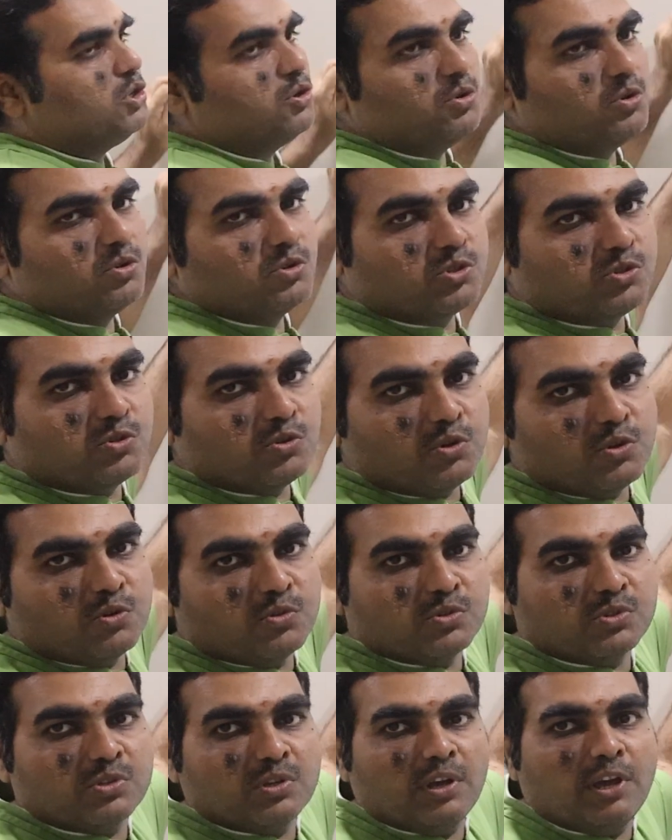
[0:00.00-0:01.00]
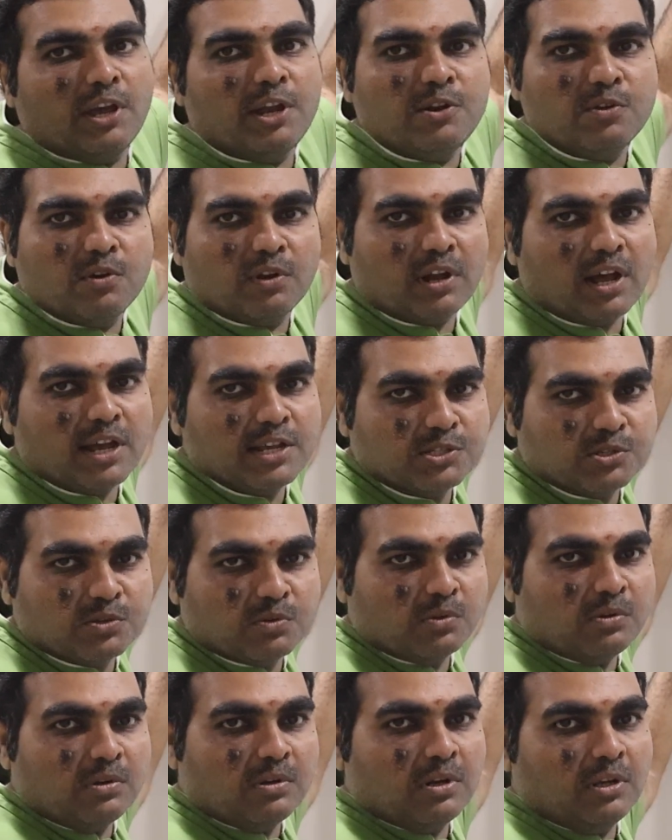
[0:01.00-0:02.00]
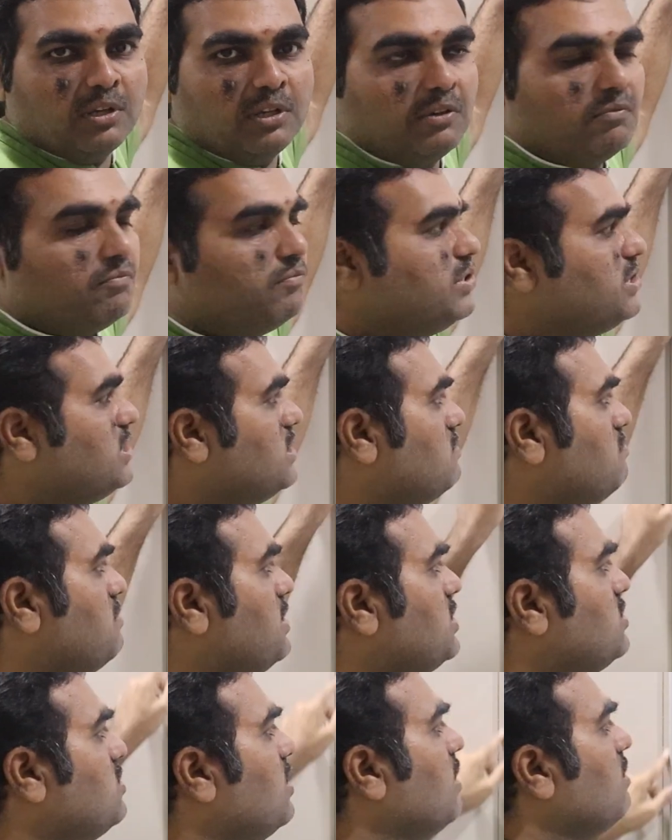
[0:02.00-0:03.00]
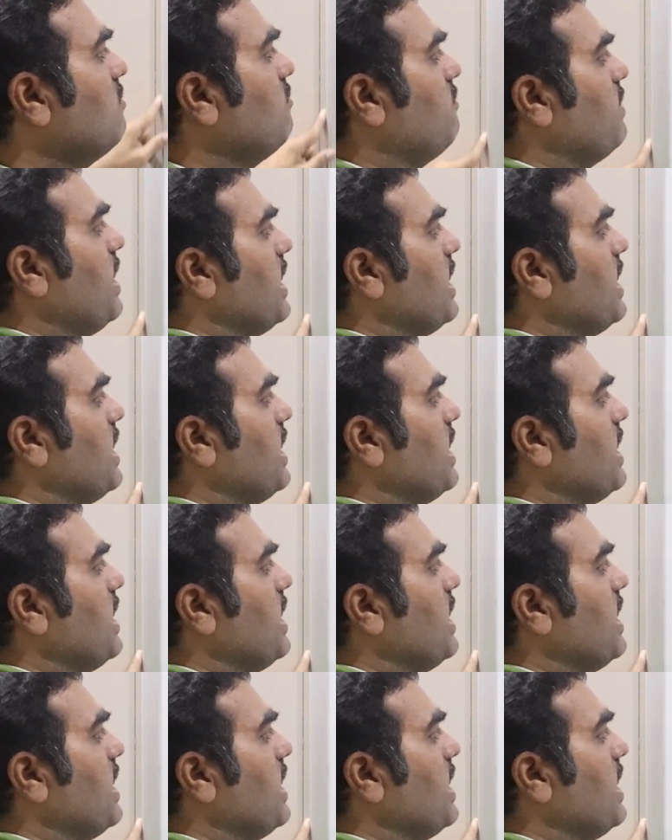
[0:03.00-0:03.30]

you used to use in your high school, which is based on